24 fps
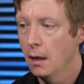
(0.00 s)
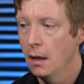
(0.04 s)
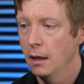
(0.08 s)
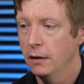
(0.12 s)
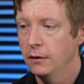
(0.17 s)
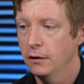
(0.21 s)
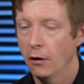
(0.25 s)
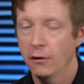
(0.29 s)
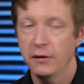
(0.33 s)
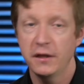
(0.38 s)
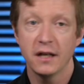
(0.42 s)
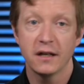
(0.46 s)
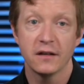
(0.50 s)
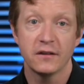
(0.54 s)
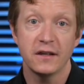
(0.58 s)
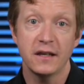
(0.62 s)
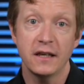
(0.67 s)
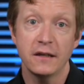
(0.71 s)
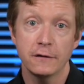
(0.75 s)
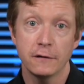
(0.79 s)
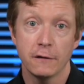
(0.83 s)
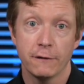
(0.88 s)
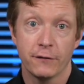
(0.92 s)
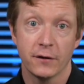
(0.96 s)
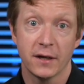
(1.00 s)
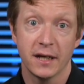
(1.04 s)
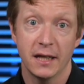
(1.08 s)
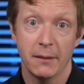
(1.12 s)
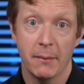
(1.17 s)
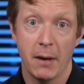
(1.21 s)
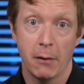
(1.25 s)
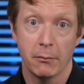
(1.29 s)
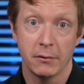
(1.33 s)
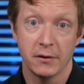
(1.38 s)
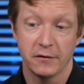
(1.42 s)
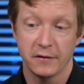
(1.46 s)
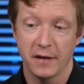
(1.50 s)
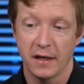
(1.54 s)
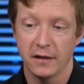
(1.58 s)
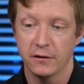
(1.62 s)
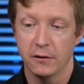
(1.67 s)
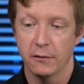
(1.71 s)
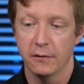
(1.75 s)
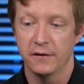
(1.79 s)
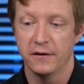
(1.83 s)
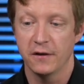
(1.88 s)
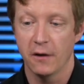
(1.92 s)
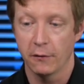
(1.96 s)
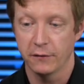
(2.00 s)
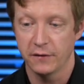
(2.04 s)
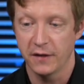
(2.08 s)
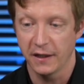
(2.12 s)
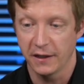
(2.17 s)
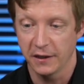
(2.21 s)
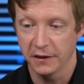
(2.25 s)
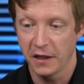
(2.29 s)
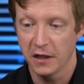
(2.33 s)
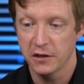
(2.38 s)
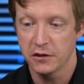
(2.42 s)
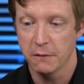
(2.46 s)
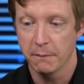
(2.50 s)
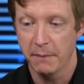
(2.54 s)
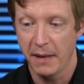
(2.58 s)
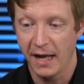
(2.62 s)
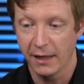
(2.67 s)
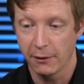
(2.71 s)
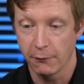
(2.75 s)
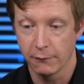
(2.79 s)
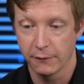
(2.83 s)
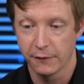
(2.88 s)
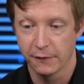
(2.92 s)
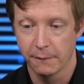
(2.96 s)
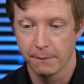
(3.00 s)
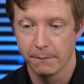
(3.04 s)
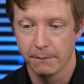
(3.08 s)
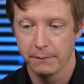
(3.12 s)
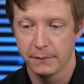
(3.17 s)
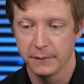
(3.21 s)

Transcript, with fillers: Another thing that's easy to forget about with this etude is the articulation patterns.